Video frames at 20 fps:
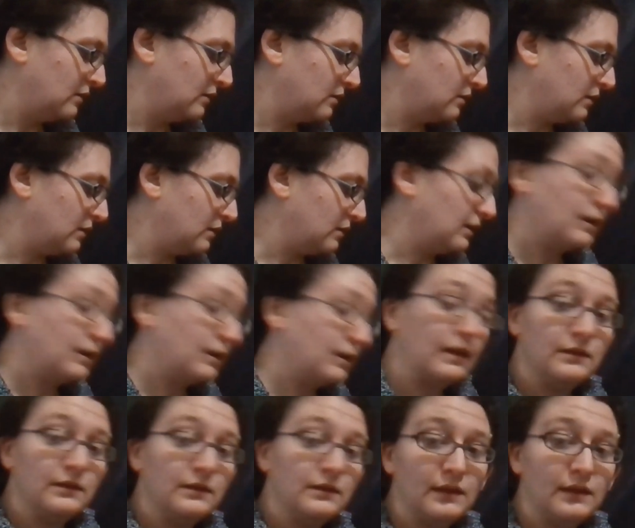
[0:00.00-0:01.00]
And
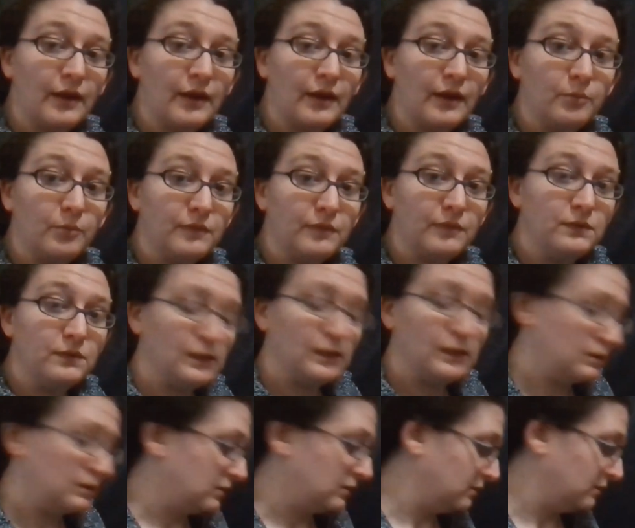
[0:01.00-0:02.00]
again, get help if you
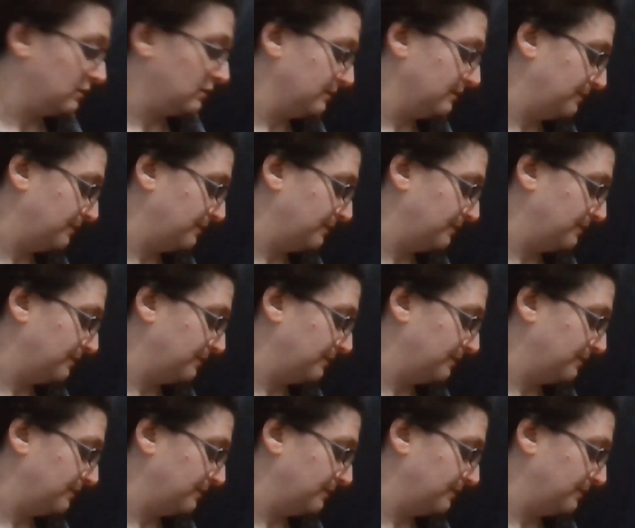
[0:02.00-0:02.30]
need to.